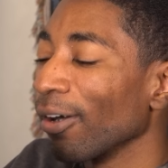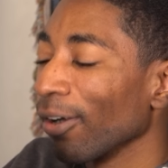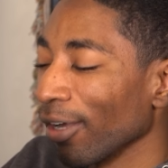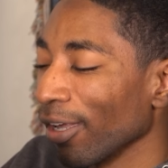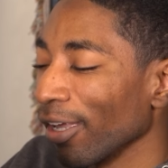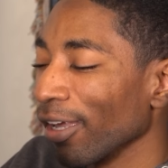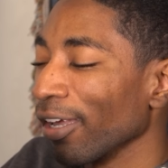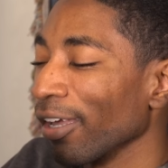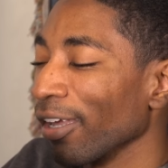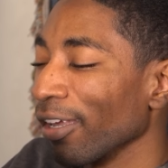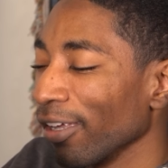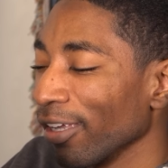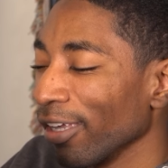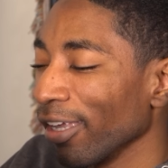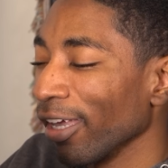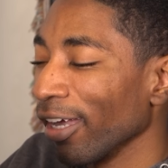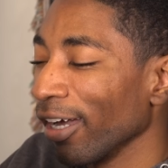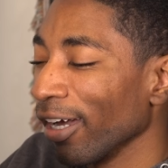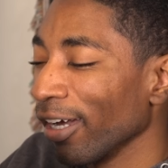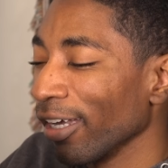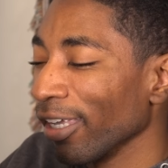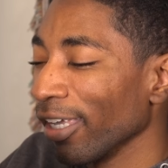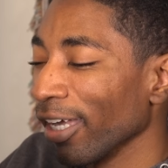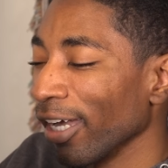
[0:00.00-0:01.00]
Okay,
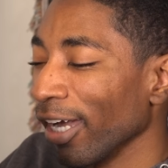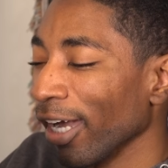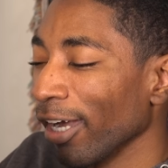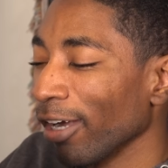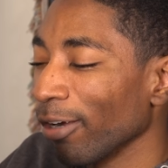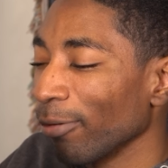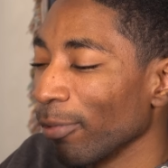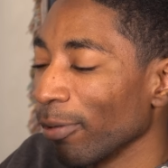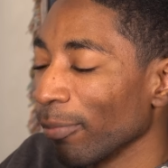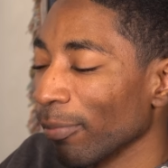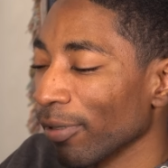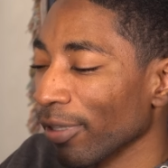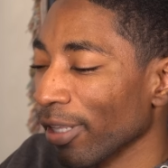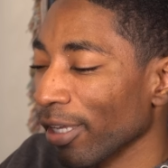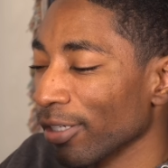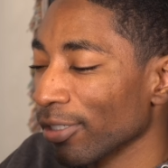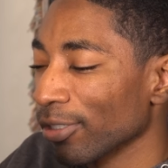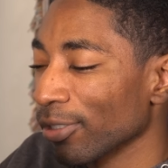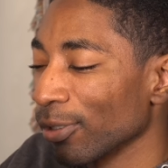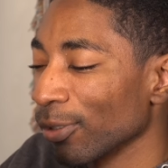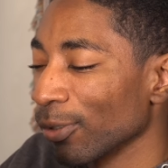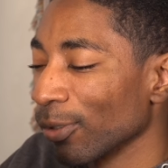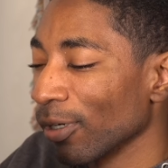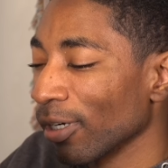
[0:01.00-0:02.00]
yeah, yeah, I remember that
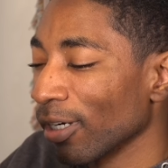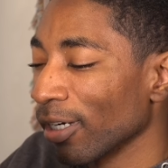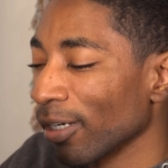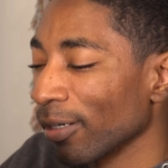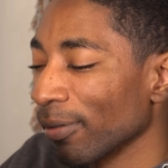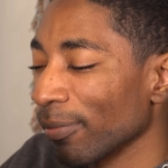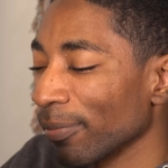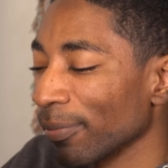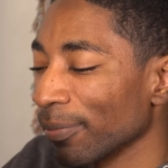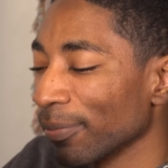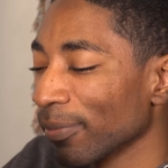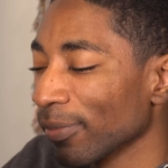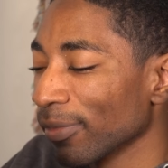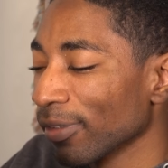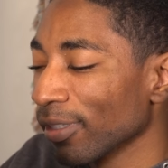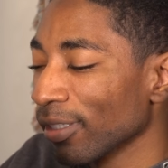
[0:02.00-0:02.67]
too. Um,